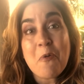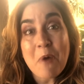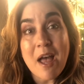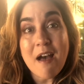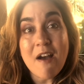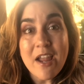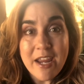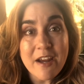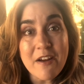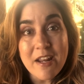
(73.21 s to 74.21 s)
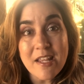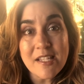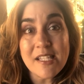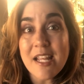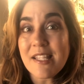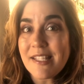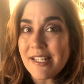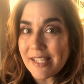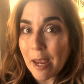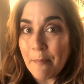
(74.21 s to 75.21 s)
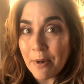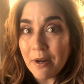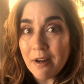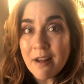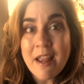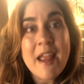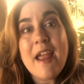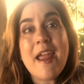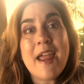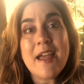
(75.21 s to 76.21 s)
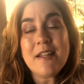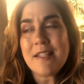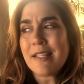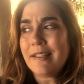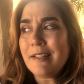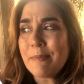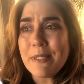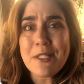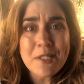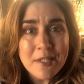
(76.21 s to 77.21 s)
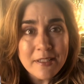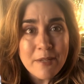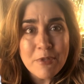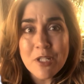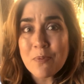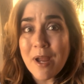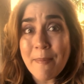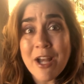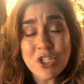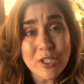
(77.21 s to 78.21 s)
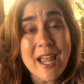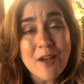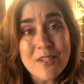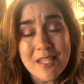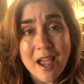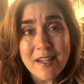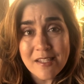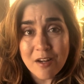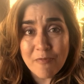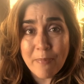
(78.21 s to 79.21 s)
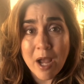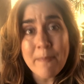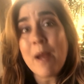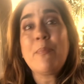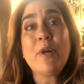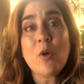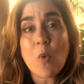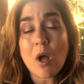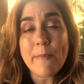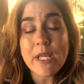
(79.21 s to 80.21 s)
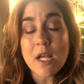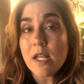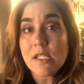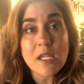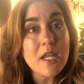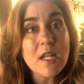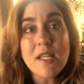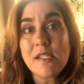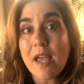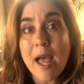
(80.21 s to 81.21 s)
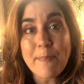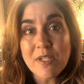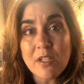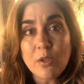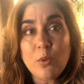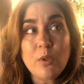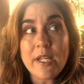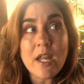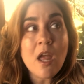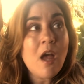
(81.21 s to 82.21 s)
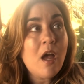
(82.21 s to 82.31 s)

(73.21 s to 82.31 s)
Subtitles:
Well, here it is. It's December, and it's a little bit chilly, which is why I'm actually outside instead of behind my brick wall, because it is absolutely